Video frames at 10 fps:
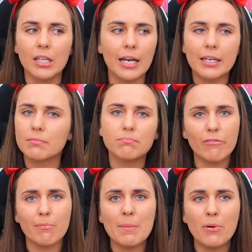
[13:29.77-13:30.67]
Like
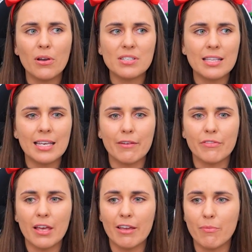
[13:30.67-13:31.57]
for me personally,
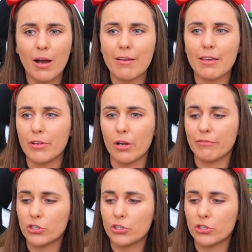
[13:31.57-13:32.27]
if you know,